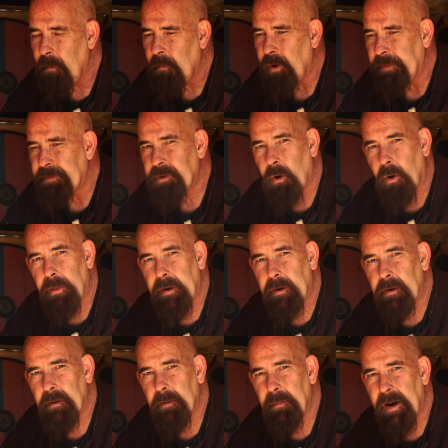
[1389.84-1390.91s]
Perhaps
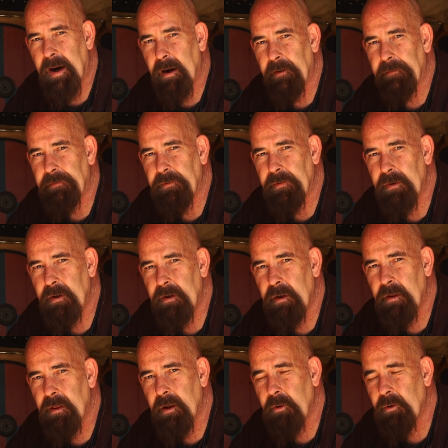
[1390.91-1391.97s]
northern part of
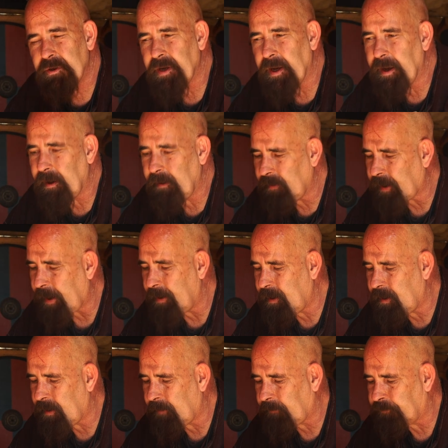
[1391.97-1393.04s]
the USA,
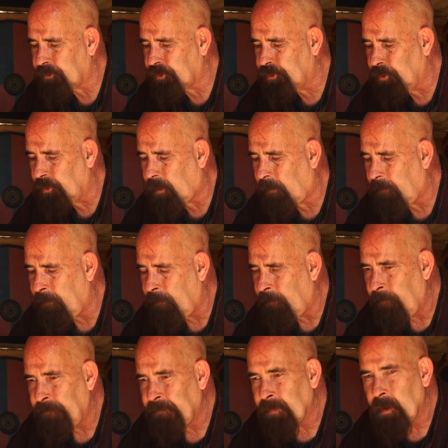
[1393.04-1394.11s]
Canada for sure.
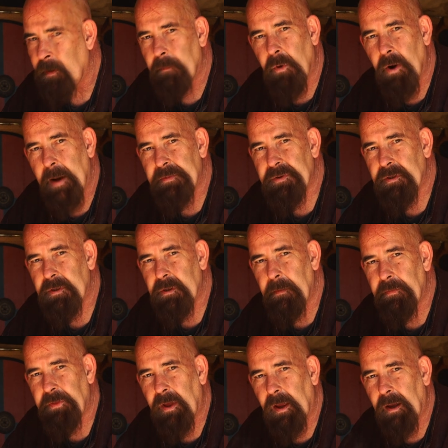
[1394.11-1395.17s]
Perhaps
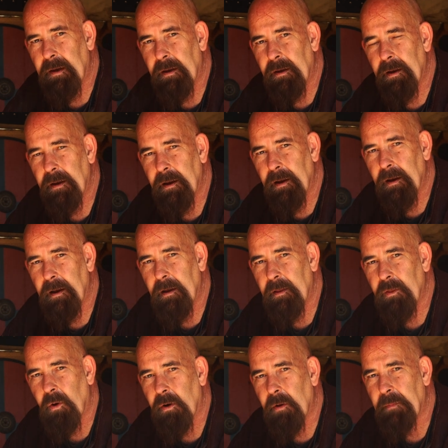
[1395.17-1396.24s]
something in
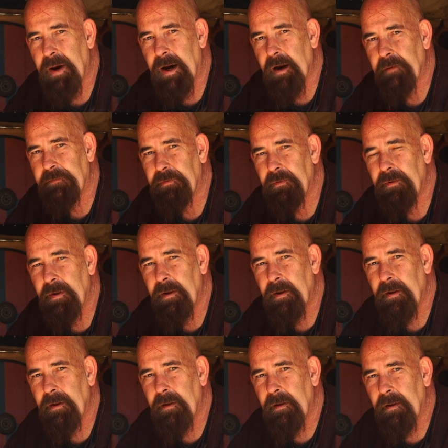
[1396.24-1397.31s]
northern part of
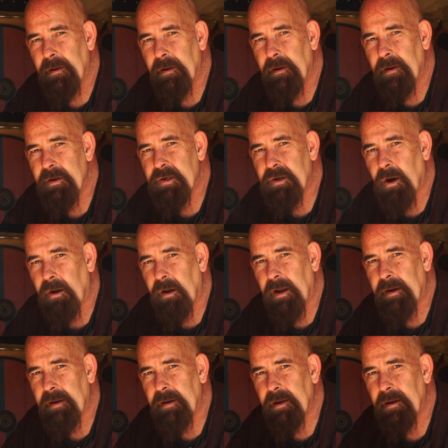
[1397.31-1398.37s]

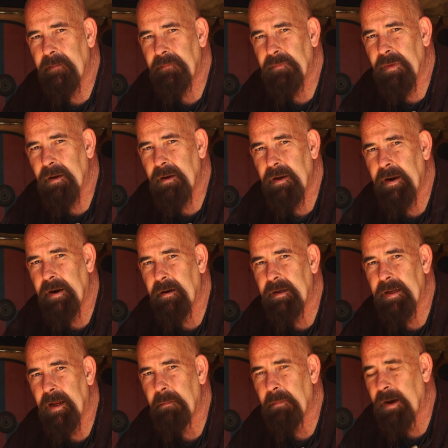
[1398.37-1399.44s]
Scotland, here in
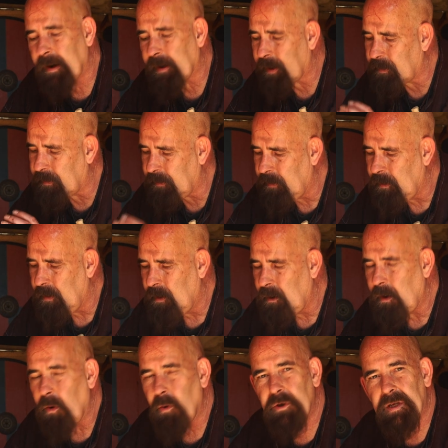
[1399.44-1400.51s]
Denmark and
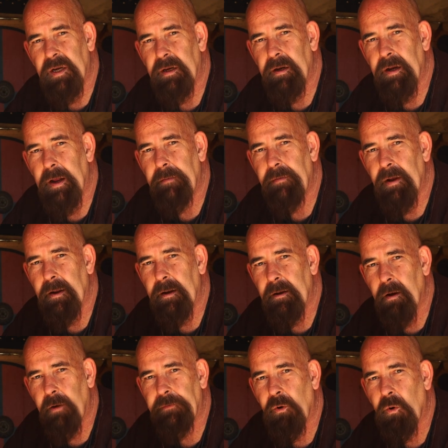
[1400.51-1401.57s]
all Scandinavian, and
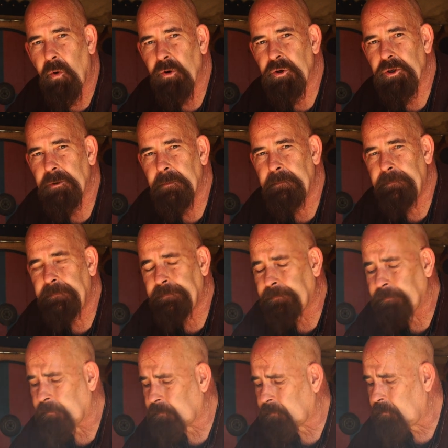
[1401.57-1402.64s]
of course
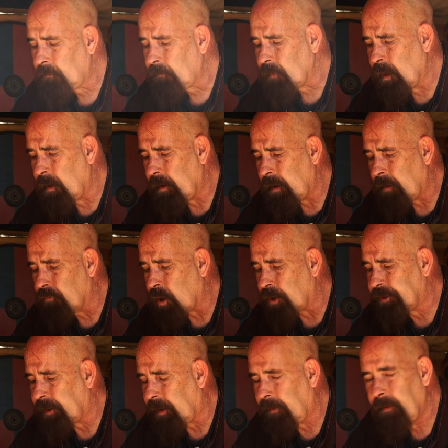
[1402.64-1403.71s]

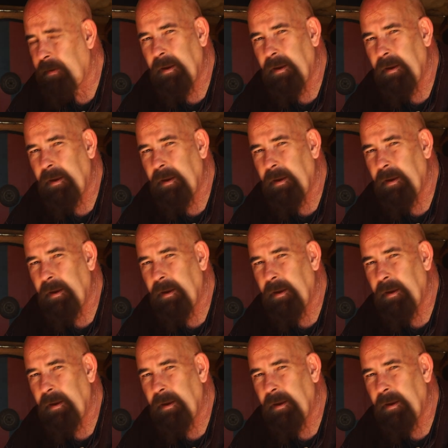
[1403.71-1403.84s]
Russia.